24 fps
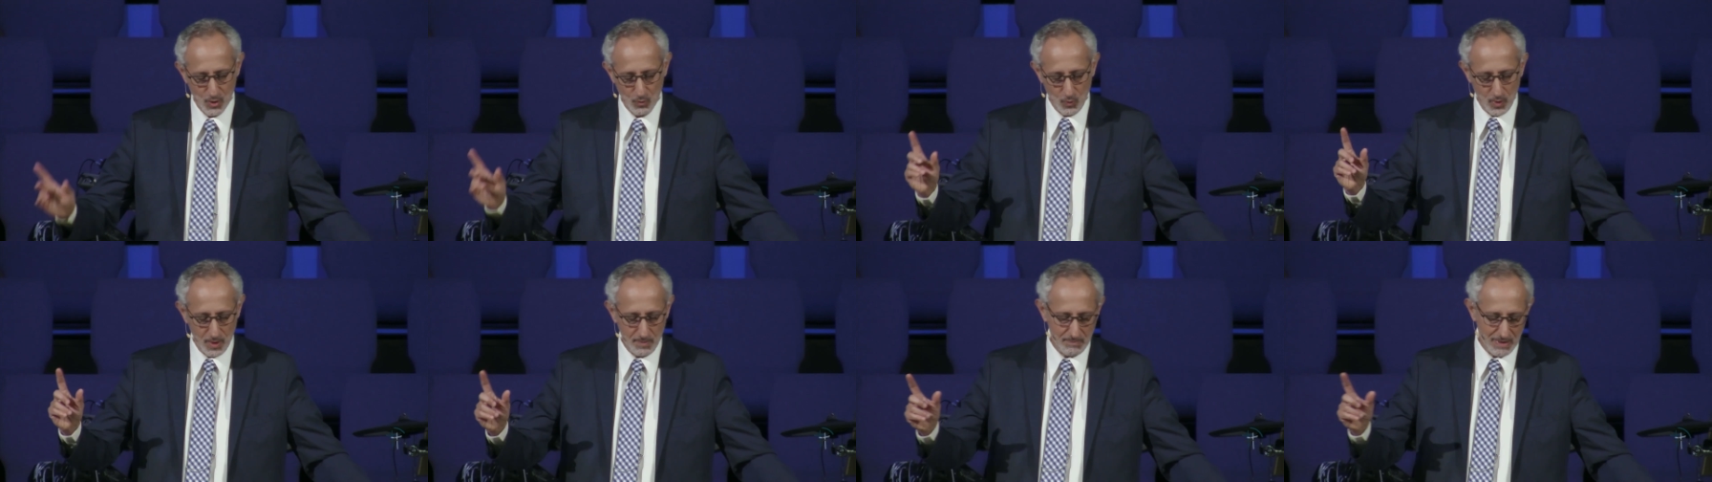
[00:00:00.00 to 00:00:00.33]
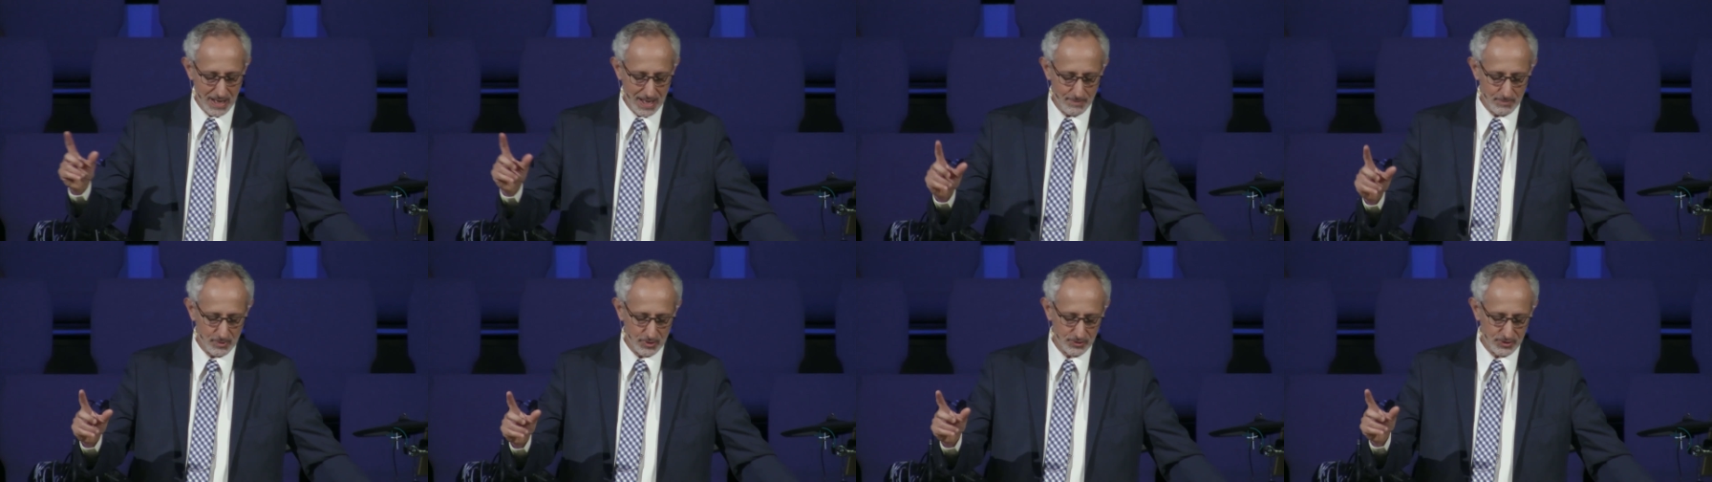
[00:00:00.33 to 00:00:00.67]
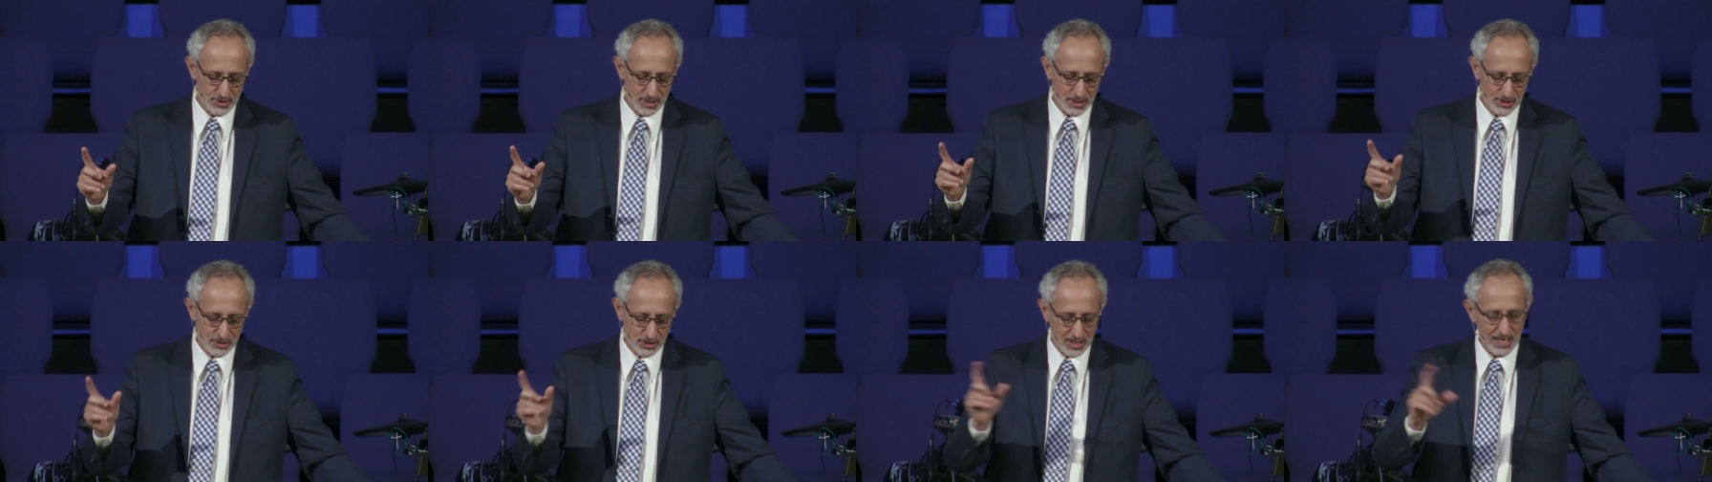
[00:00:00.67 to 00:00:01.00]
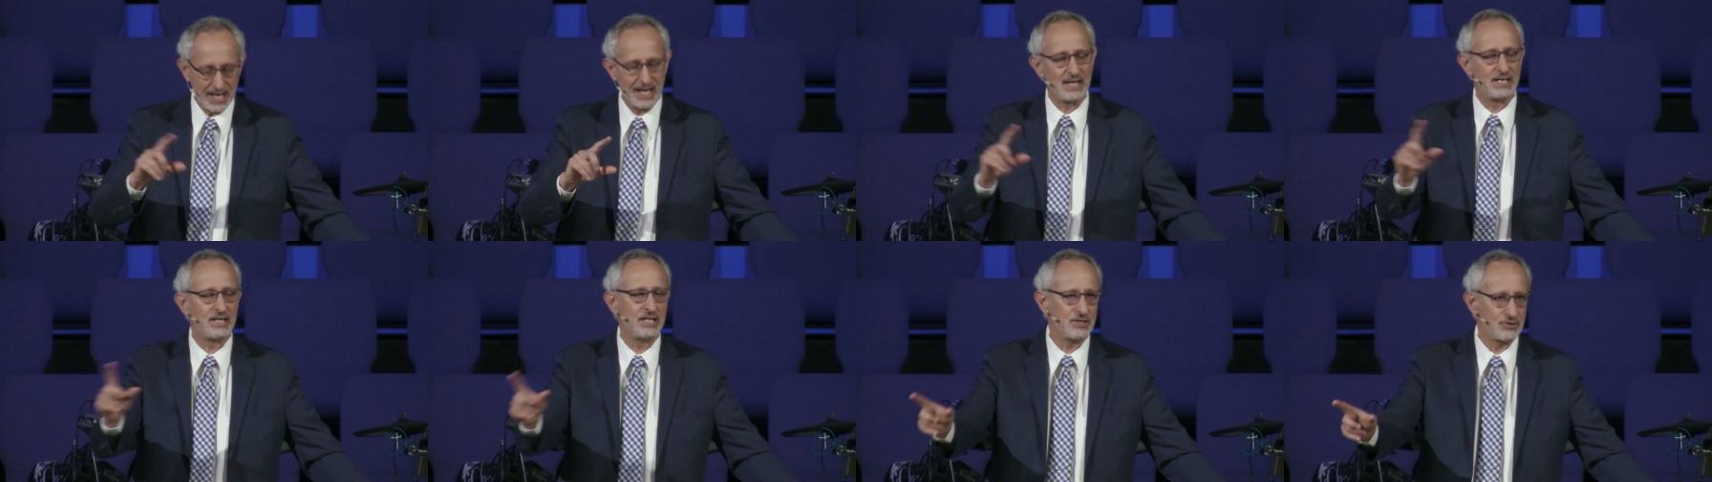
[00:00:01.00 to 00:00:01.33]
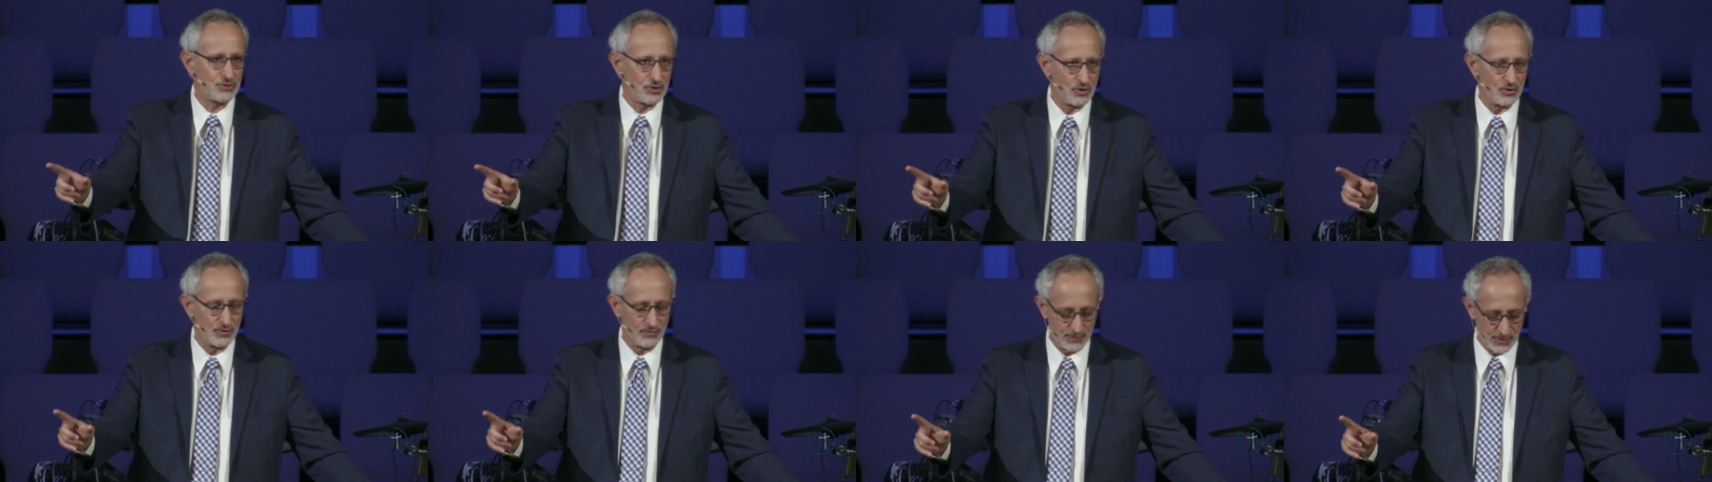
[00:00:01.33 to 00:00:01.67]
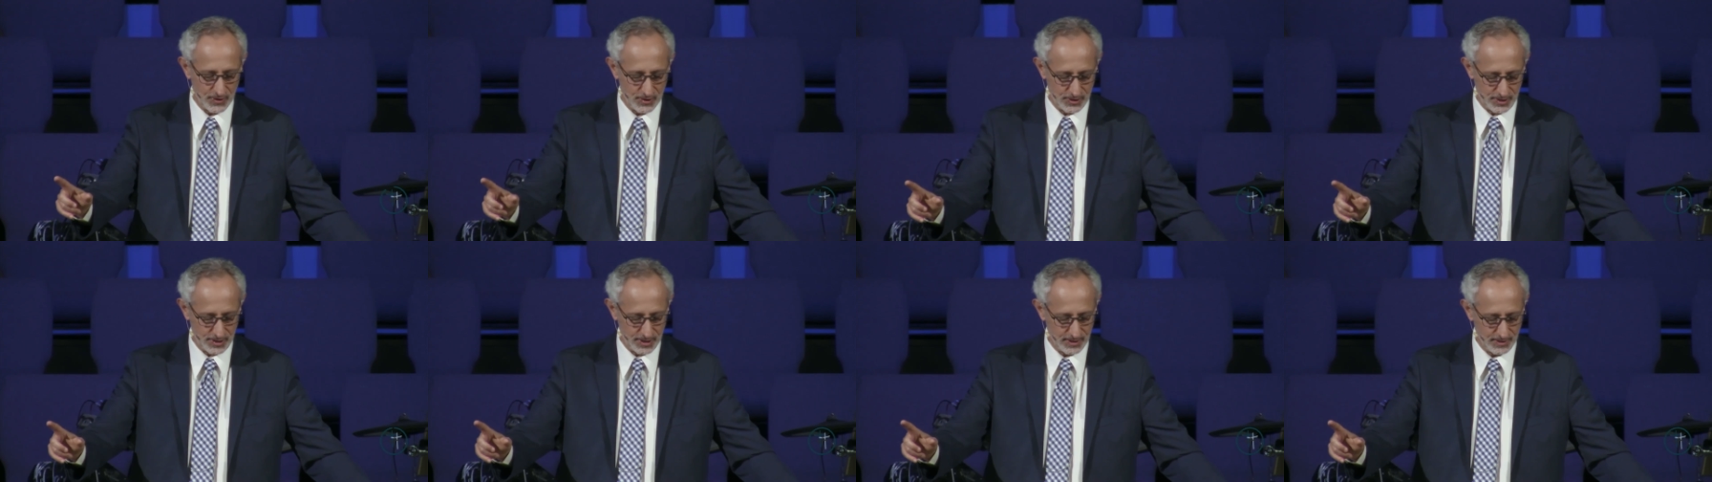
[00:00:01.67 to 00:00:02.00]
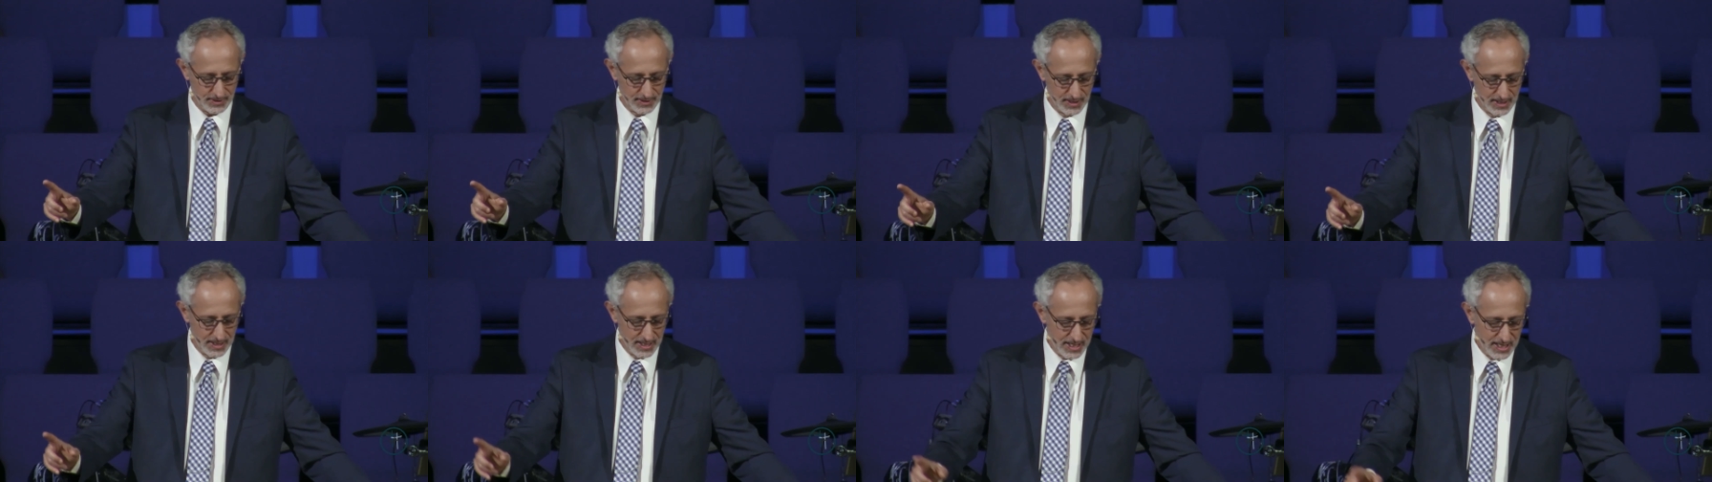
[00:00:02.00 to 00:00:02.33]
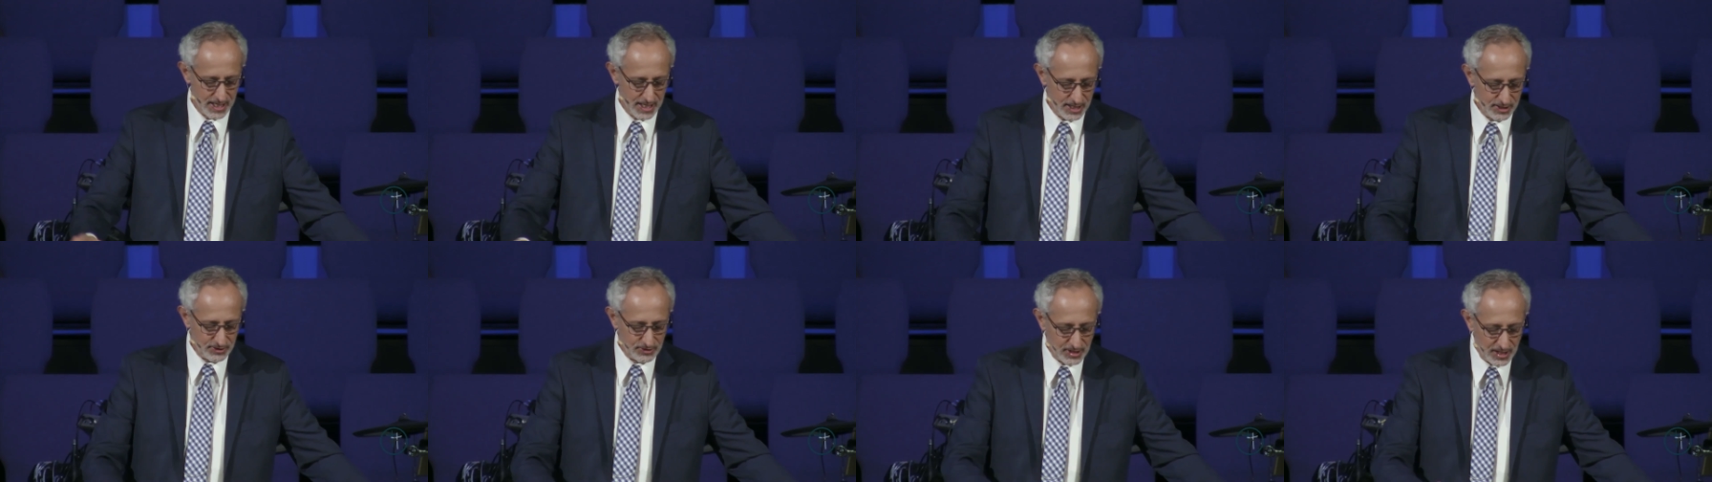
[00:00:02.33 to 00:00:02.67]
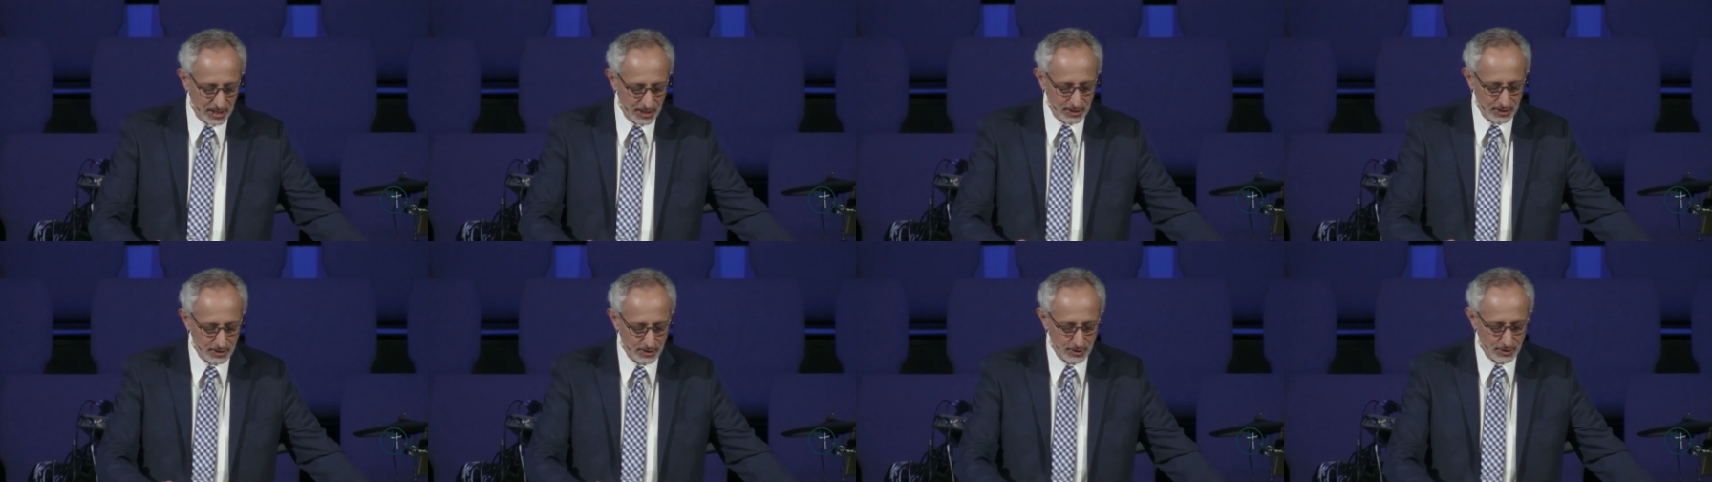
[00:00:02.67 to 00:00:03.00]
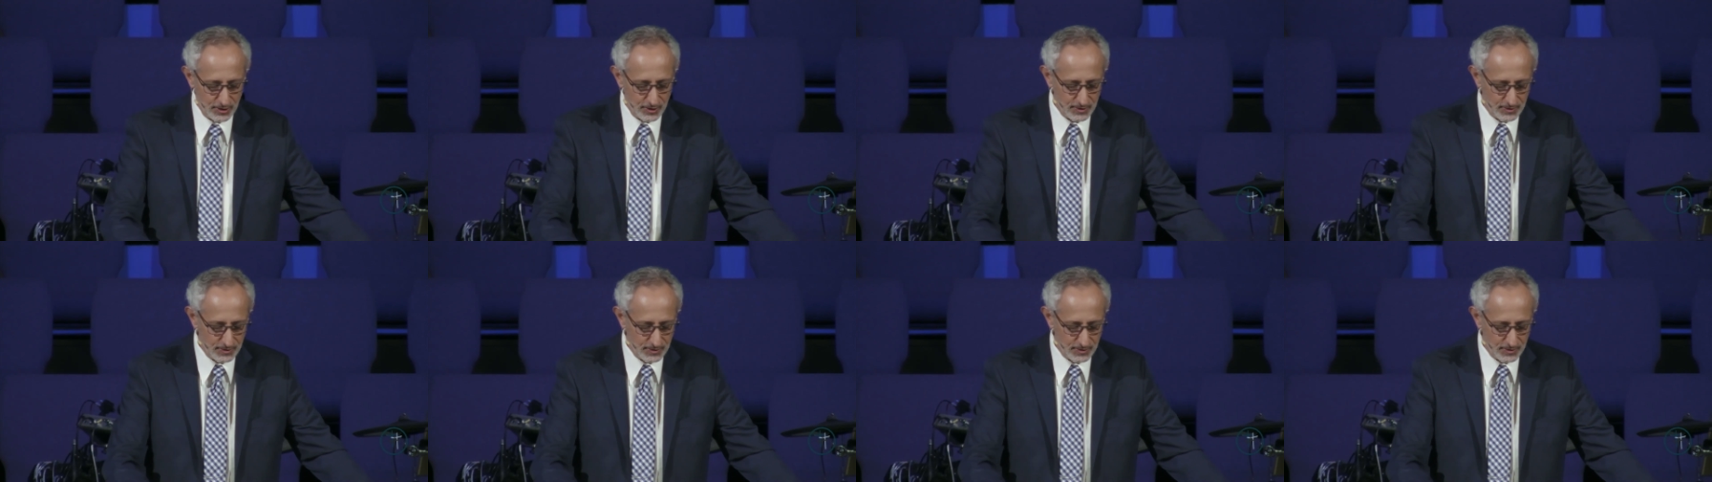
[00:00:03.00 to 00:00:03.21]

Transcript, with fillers: one Bible teacher had his own version. He said,